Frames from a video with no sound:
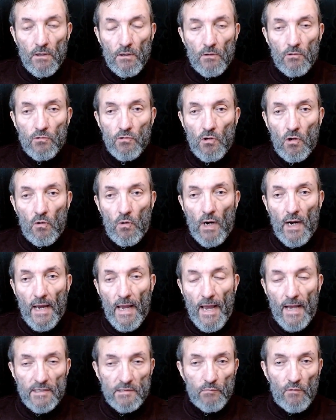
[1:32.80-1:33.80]
So I
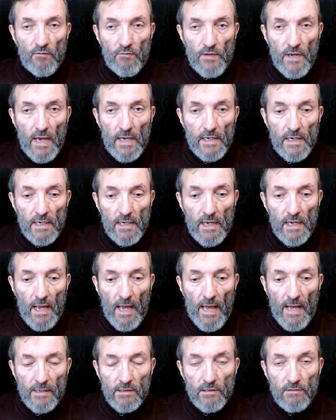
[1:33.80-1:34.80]
asked him if he had any
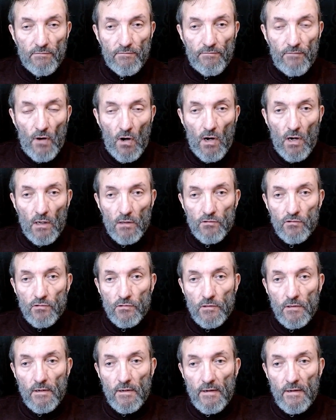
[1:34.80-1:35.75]
active faults,